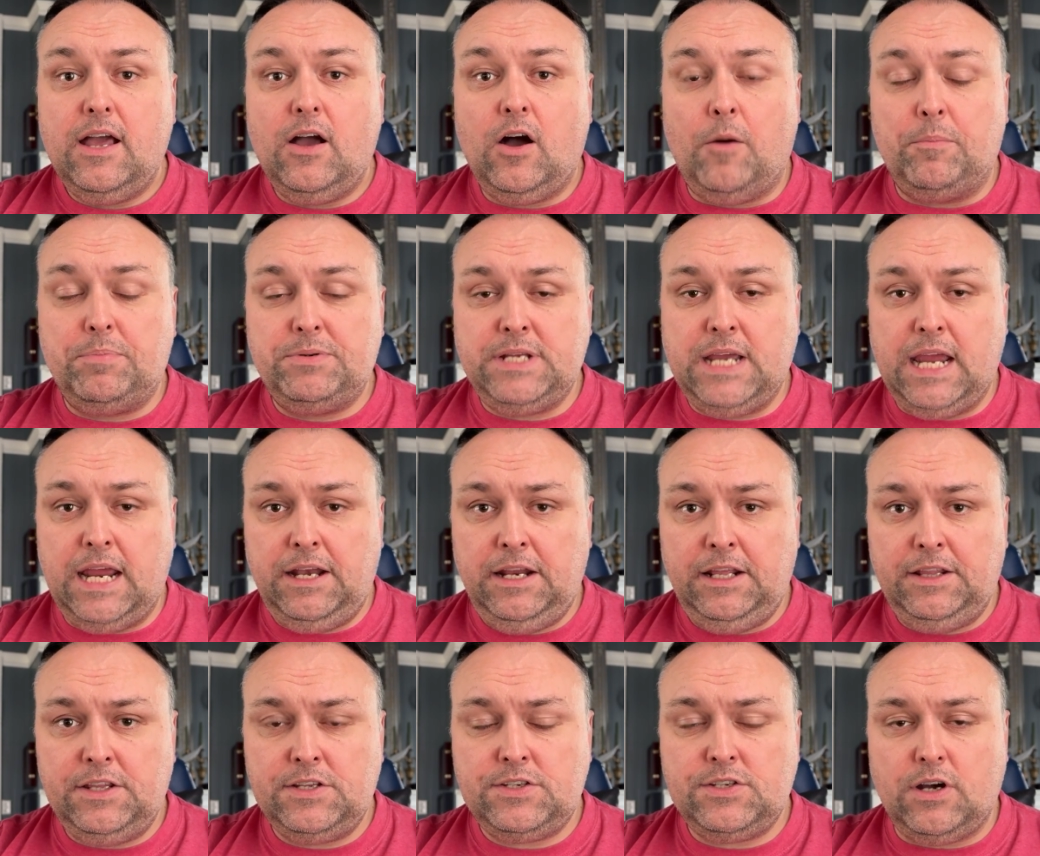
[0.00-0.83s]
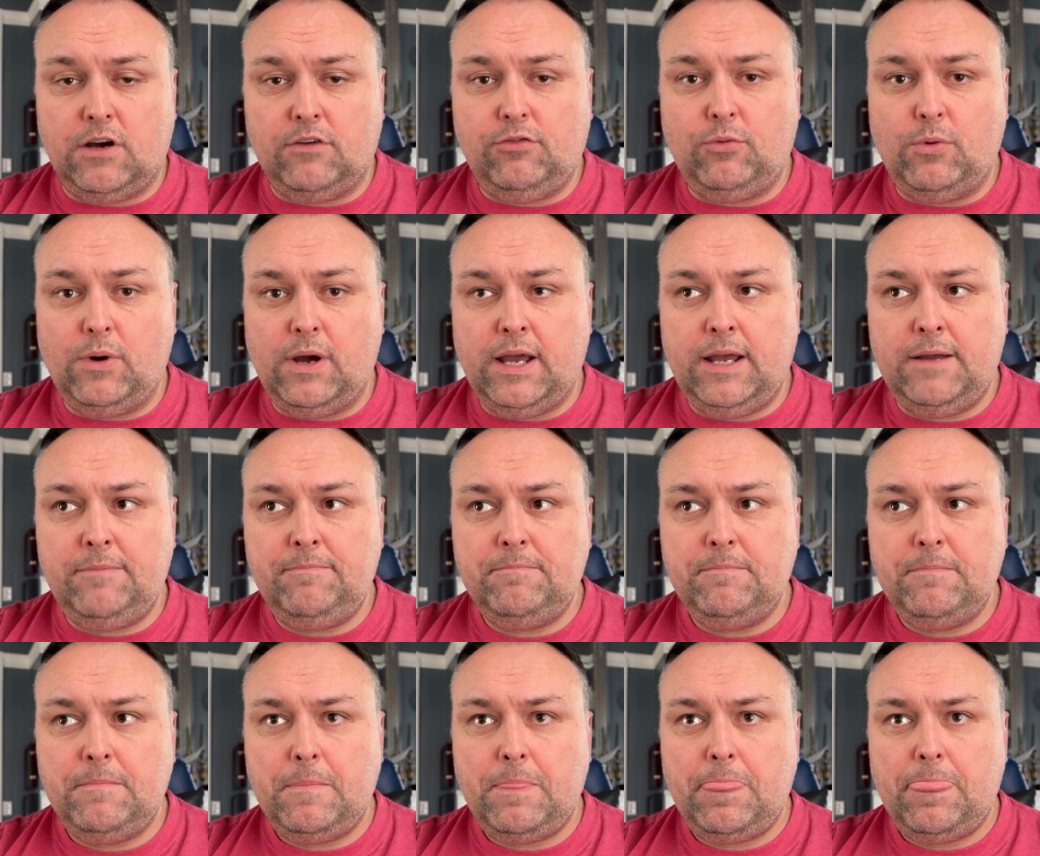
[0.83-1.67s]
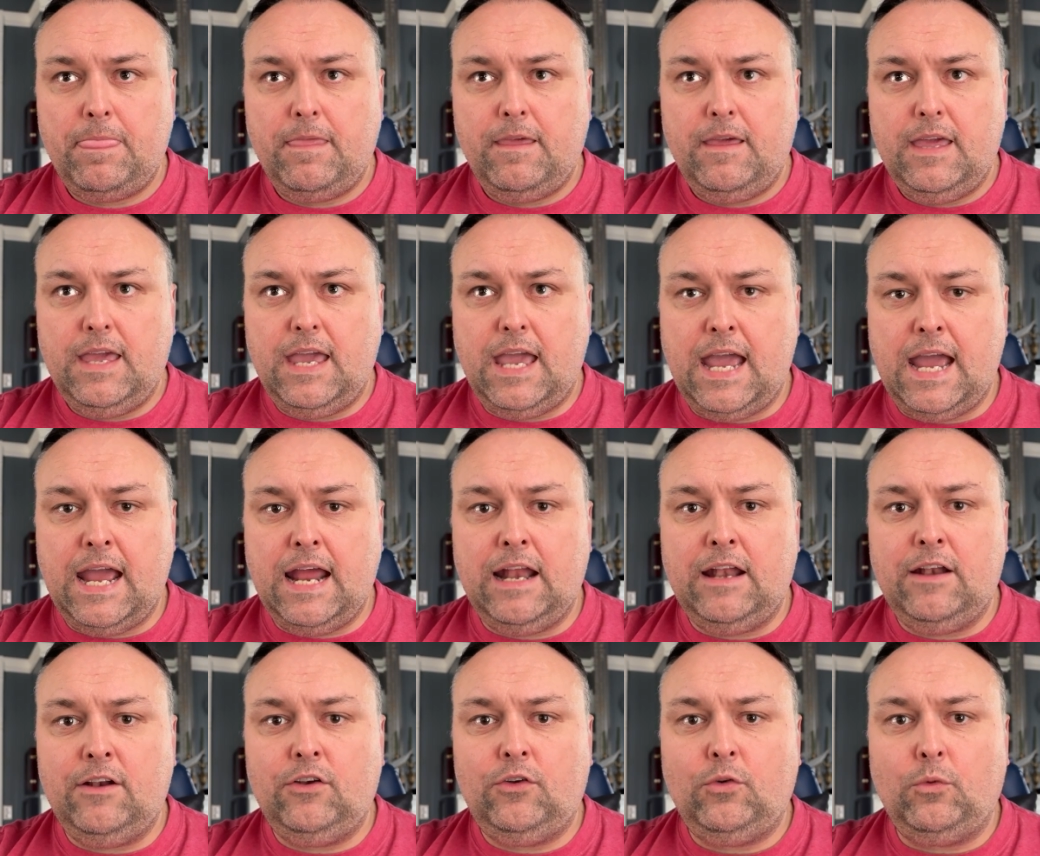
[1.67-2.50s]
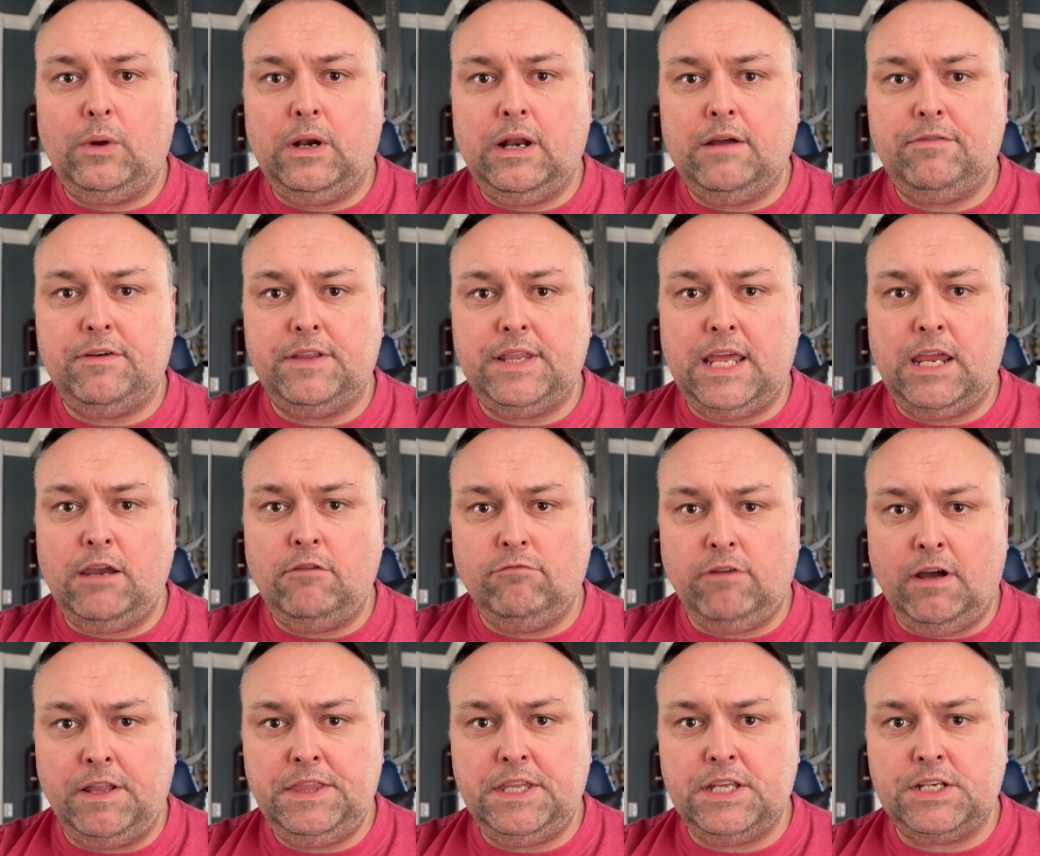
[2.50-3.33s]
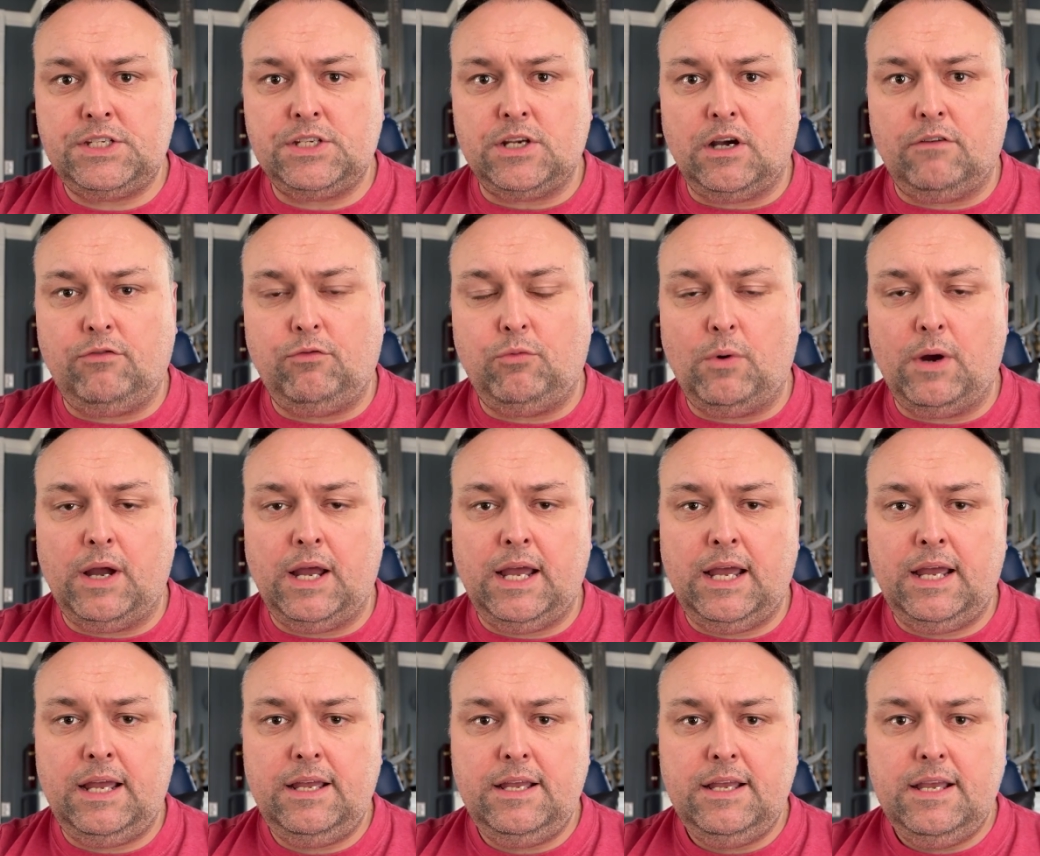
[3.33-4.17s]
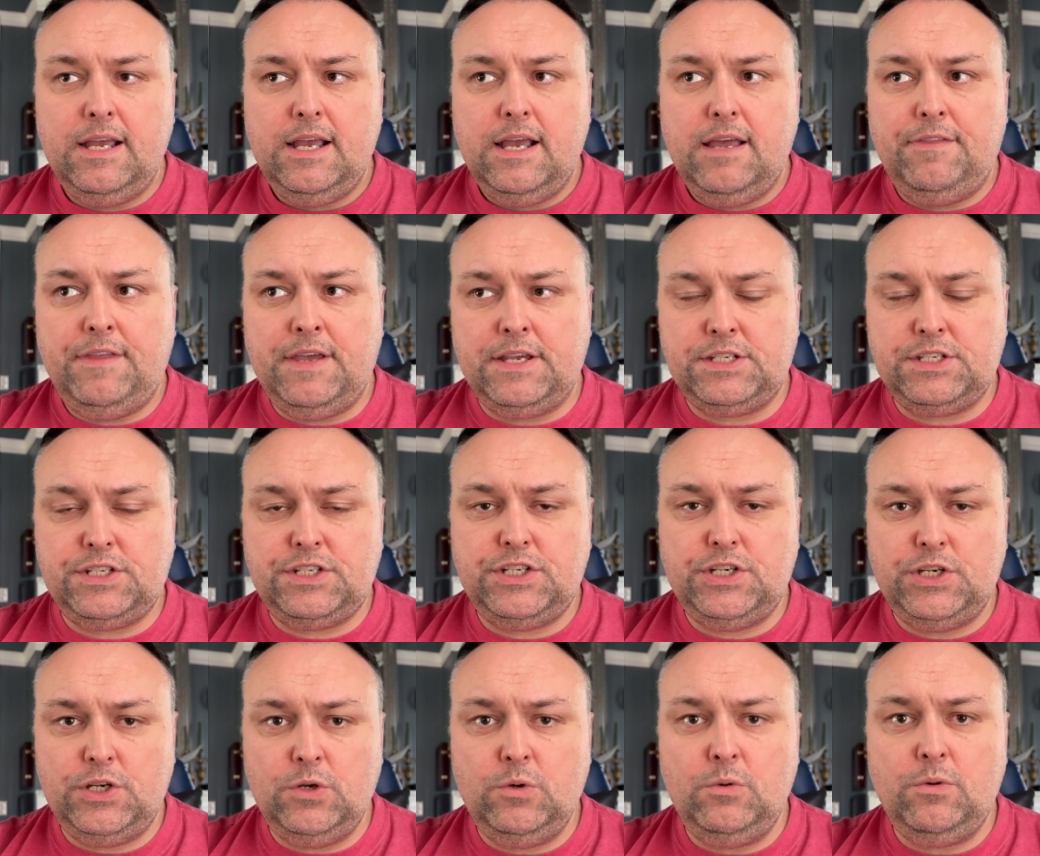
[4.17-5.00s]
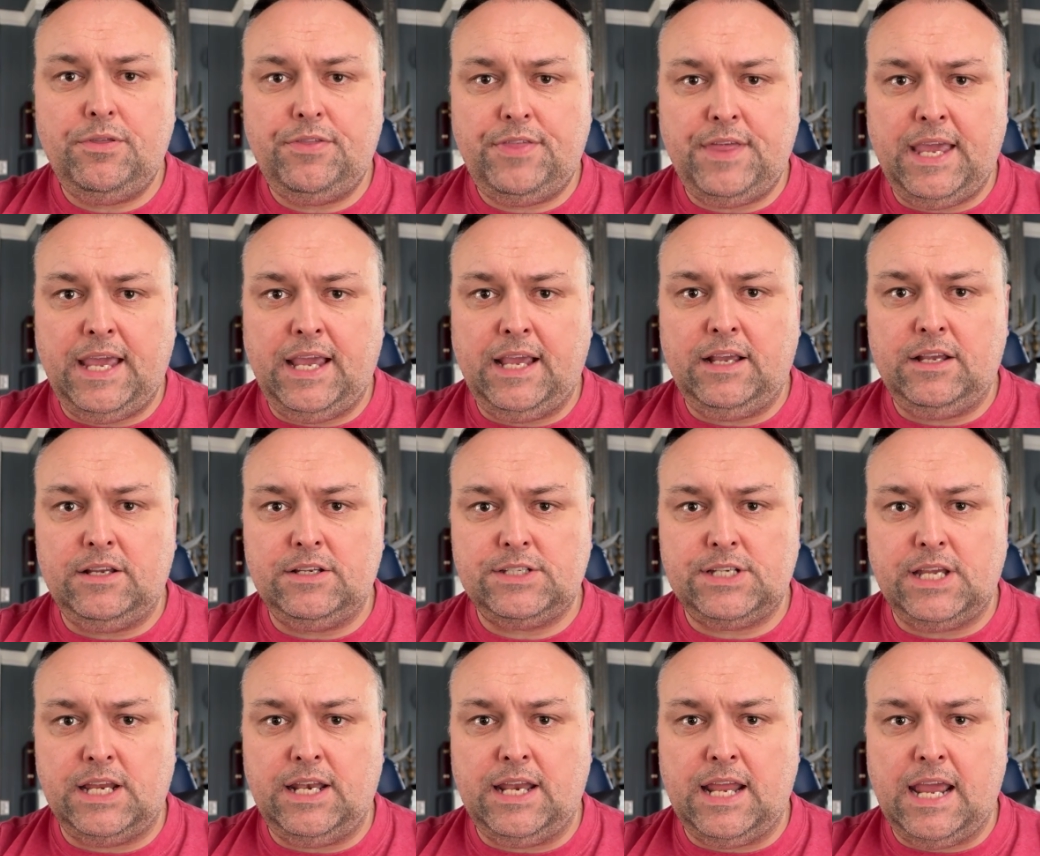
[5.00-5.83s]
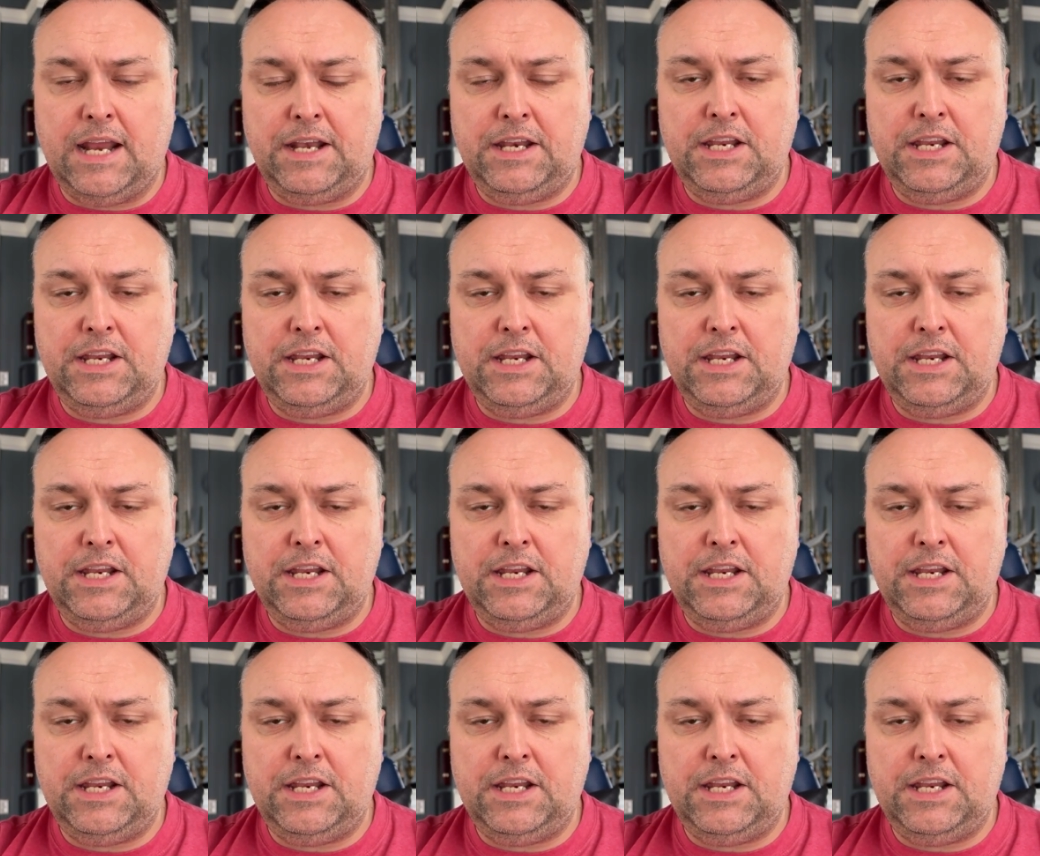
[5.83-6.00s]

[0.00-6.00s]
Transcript: obtaining the software, and whenever they run the software, there's two things in there, and